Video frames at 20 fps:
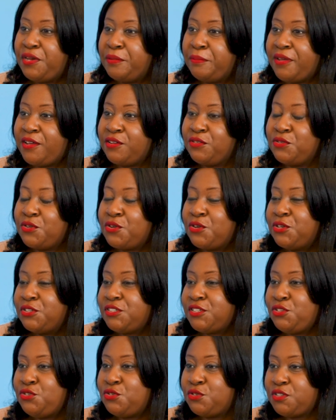about God
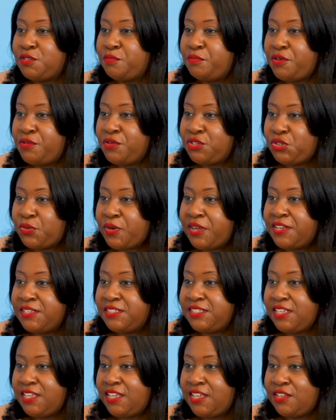and your
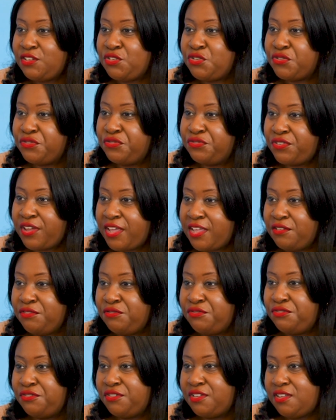spirituality and your
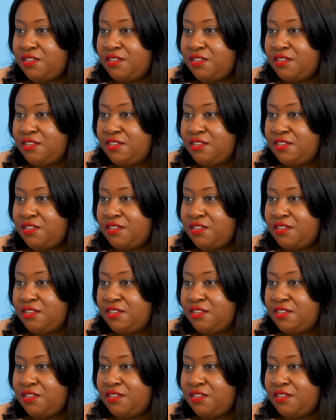faith?